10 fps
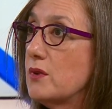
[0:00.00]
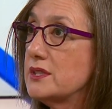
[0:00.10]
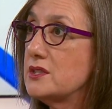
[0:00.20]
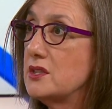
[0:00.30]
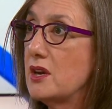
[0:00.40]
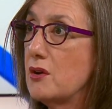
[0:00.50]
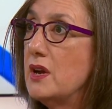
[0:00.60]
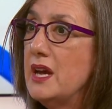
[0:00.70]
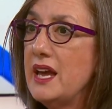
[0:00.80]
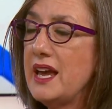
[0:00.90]
wants to go
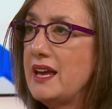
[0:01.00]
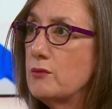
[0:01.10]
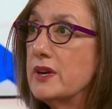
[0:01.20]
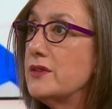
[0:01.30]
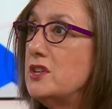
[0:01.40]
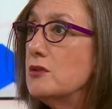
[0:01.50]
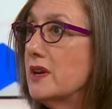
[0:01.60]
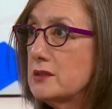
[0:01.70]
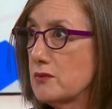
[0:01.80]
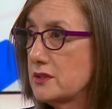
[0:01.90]
and where the
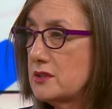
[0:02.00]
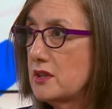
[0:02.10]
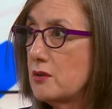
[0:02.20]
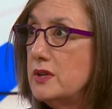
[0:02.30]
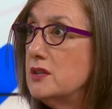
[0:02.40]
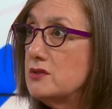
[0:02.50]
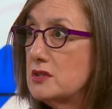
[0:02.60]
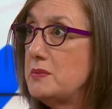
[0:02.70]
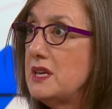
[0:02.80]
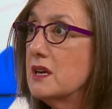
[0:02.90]
US wants to go. We used
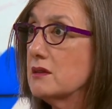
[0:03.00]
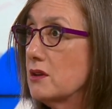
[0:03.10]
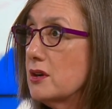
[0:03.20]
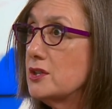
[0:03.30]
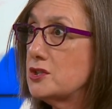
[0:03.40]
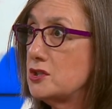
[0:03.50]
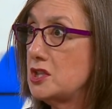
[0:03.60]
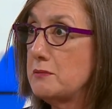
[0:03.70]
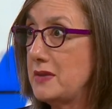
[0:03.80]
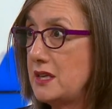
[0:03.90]
to be a large
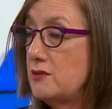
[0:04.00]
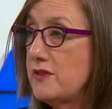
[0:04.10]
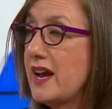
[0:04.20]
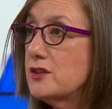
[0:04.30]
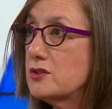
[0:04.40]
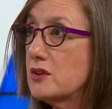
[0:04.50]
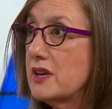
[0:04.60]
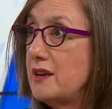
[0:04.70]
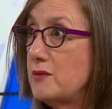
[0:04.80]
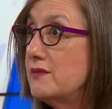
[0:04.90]
chip manufacturer
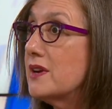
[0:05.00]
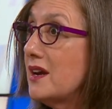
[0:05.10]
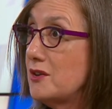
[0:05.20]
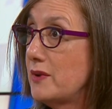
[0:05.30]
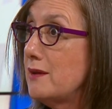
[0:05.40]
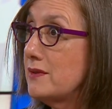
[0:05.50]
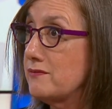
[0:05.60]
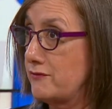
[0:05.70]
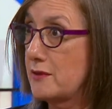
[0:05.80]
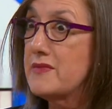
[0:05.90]
and we've gotten away with
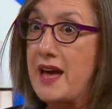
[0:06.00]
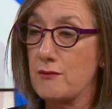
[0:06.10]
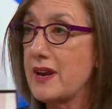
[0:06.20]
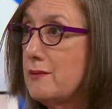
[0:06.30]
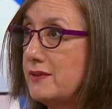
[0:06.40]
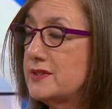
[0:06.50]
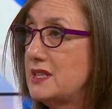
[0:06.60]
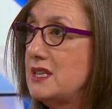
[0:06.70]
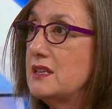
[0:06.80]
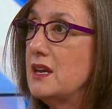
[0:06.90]
from that, right? We've
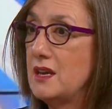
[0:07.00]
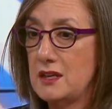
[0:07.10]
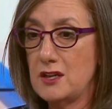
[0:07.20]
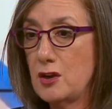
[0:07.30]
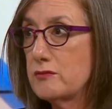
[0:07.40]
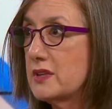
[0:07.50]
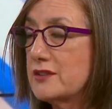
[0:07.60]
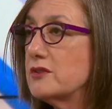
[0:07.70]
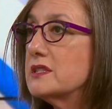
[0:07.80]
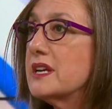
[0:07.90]
seen, you know,
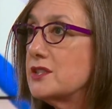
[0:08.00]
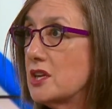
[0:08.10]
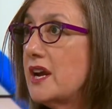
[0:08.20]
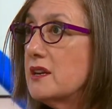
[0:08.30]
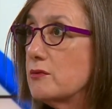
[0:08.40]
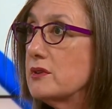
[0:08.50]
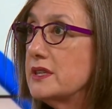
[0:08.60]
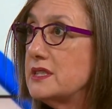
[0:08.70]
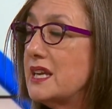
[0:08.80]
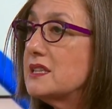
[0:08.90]
countries like China
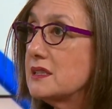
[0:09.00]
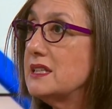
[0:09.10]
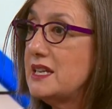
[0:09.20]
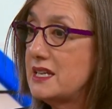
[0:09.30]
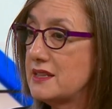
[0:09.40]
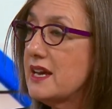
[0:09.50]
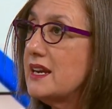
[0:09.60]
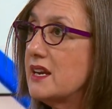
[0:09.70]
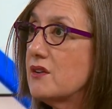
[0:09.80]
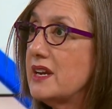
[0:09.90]
really take the lead in that
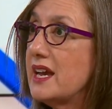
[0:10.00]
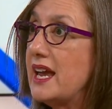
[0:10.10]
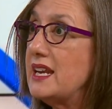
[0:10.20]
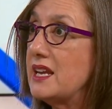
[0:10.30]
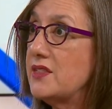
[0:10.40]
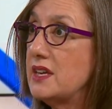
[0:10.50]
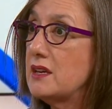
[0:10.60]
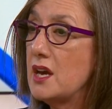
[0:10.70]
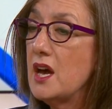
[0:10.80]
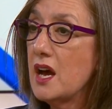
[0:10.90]
area and I
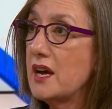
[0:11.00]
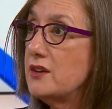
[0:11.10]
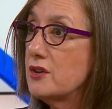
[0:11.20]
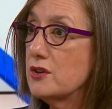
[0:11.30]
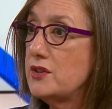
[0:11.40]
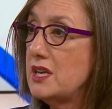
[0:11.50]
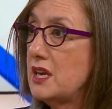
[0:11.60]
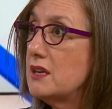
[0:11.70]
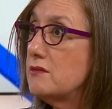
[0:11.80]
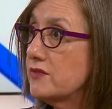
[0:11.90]
think under
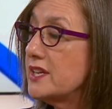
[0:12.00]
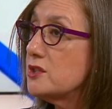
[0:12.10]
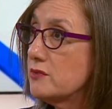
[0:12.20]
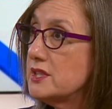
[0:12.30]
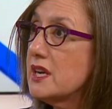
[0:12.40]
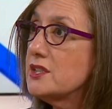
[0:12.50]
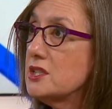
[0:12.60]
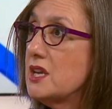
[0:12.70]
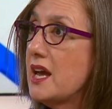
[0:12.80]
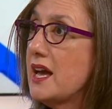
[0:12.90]
the Inflation
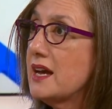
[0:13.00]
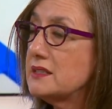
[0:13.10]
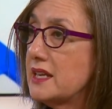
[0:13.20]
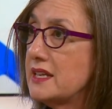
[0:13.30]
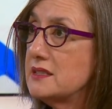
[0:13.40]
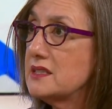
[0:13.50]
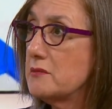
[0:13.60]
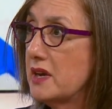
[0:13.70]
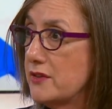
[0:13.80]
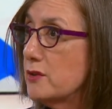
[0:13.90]
Reduction Act and
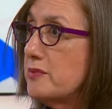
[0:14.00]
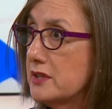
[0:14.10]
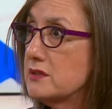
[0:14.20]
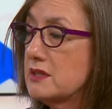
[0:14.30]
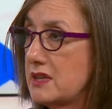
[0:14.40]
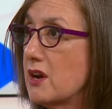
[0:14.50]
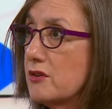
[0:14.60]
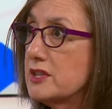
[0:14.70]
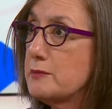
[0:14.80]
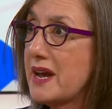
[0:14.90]
some other bills that
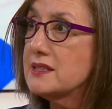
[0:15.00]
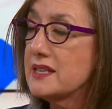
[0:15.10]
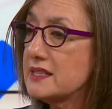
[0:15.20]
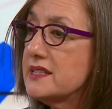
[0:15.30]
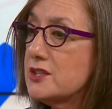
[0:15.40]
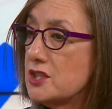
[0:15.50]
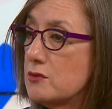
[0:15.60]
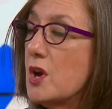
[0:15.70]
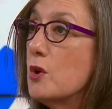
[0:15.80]
Congress passed last session,